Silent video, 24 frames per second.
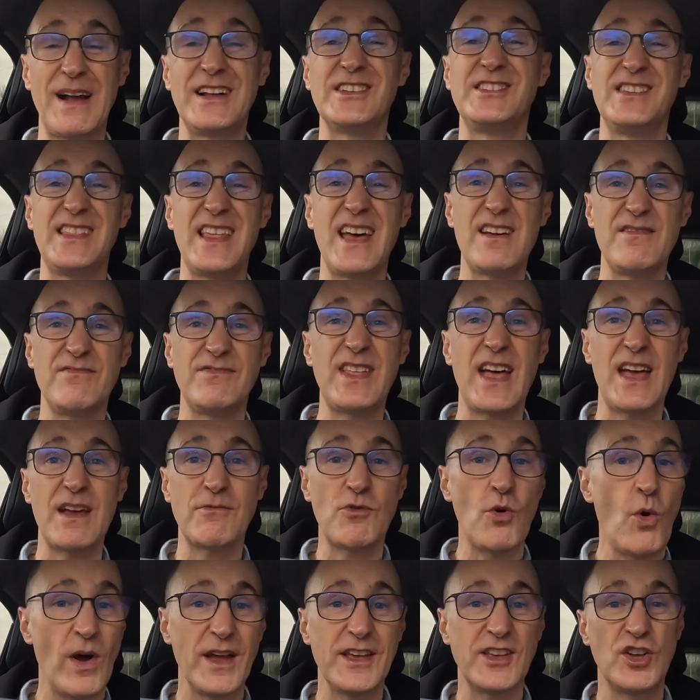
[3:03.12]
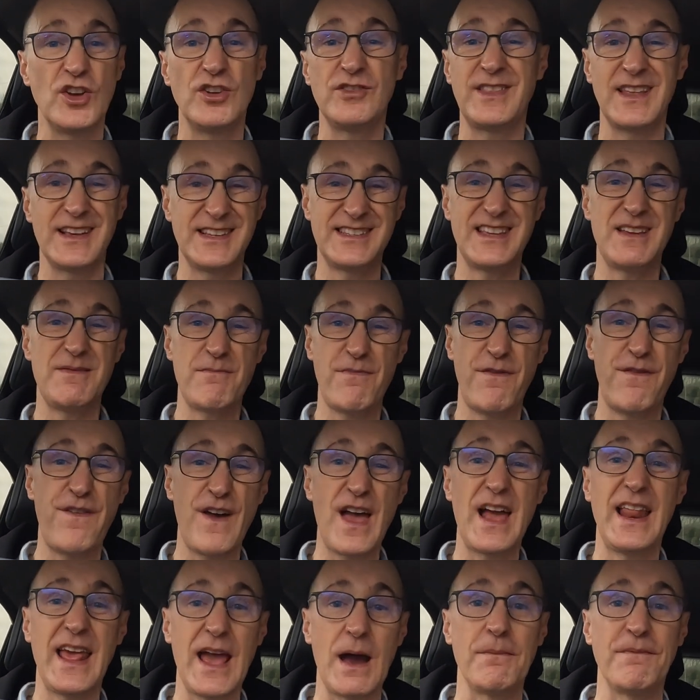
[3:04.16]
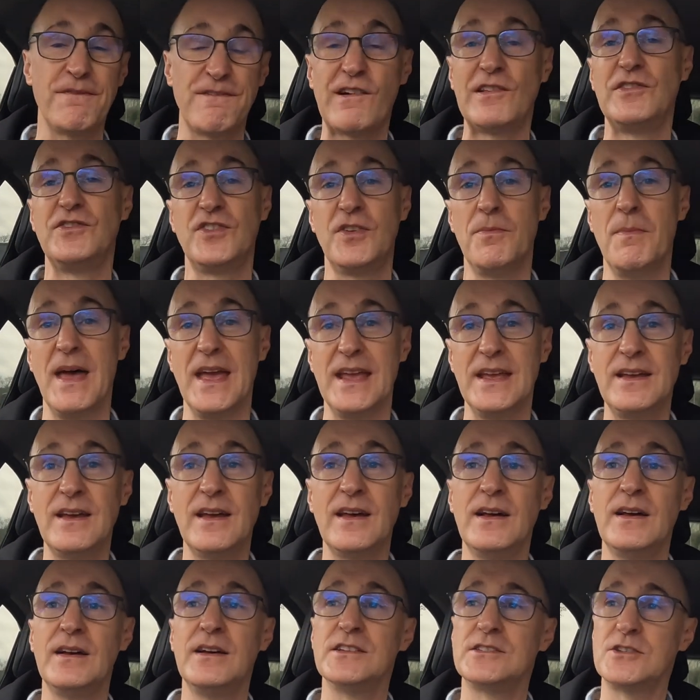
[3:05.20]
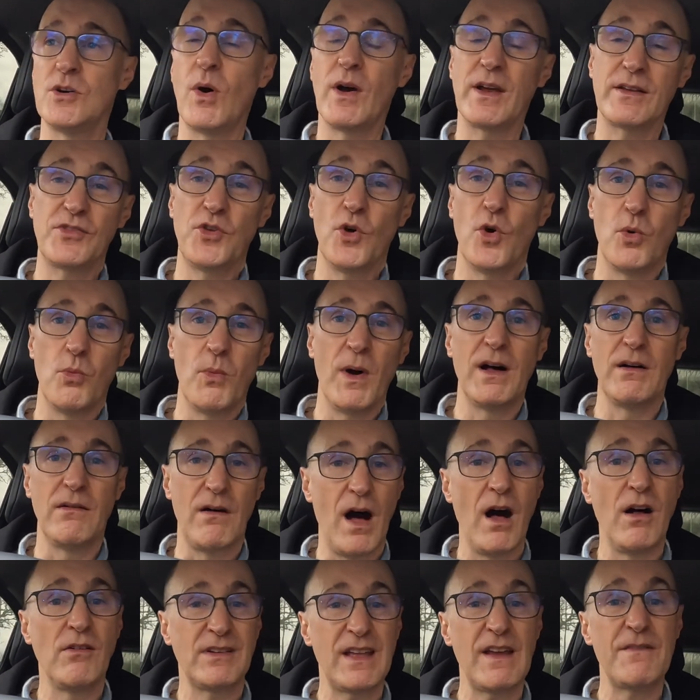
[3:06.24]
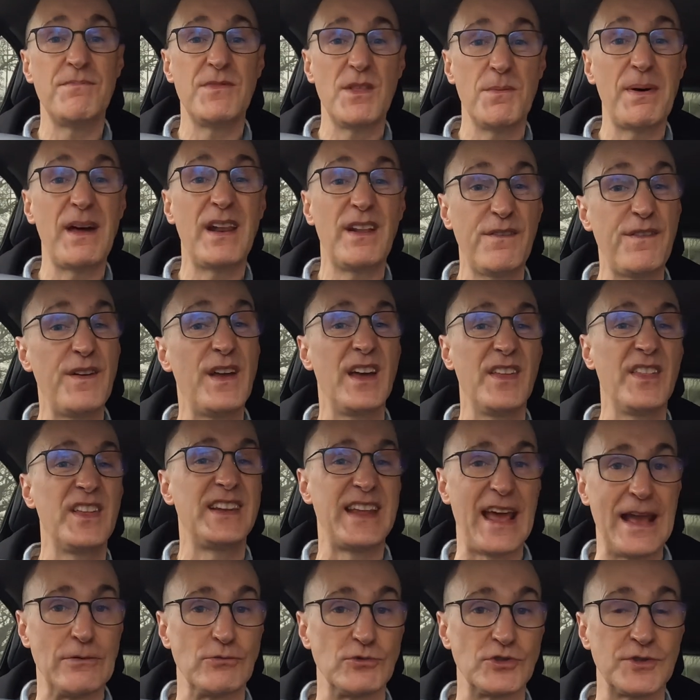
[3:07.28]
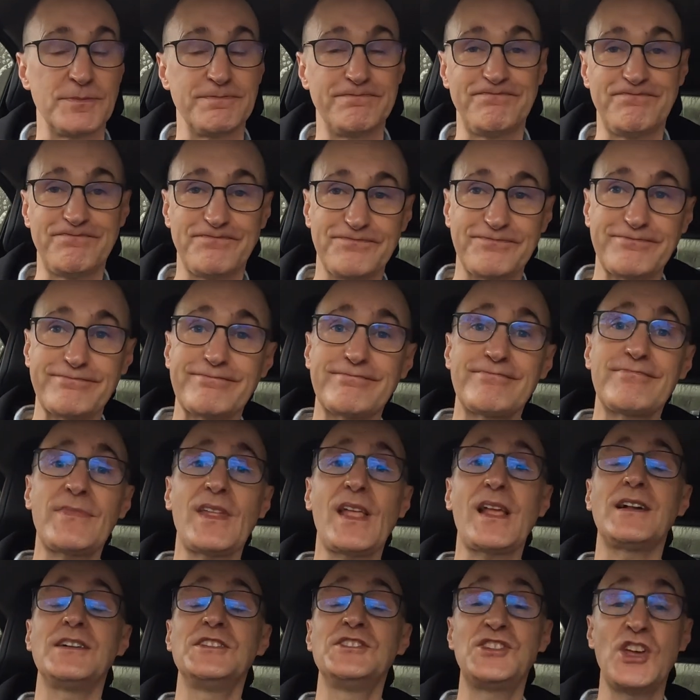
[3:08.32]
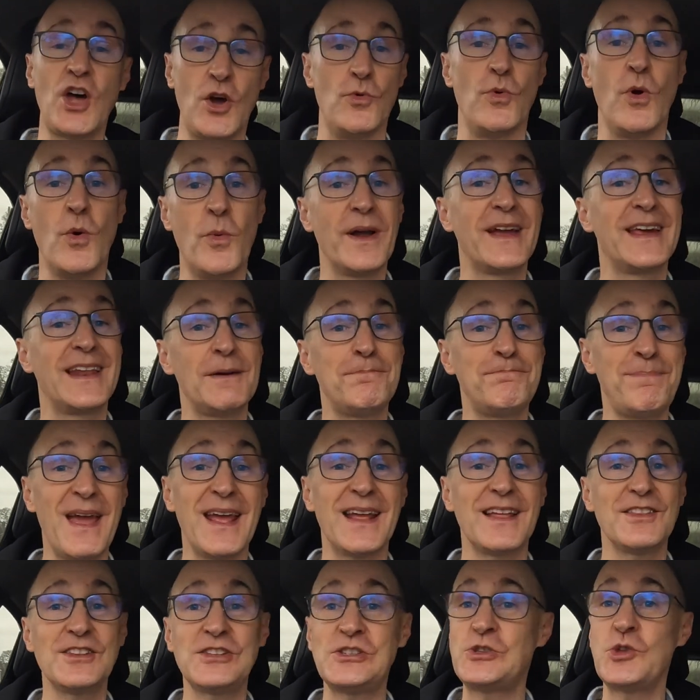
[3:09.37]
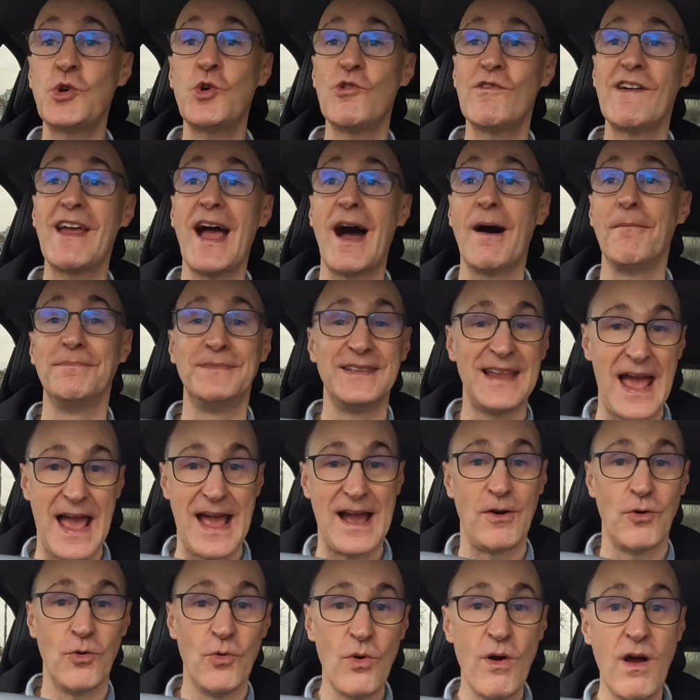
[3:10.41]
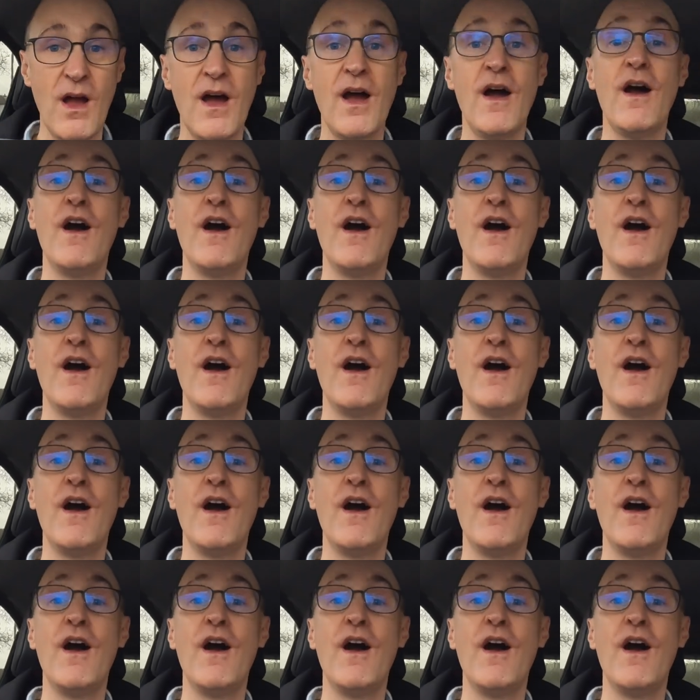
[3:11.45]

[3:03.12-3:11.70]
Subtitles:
actually. They're quite good. They seem fairly upfront to me. So I thought, well, I'll give them the benefit of the doubt. So we're going to pick the story up now,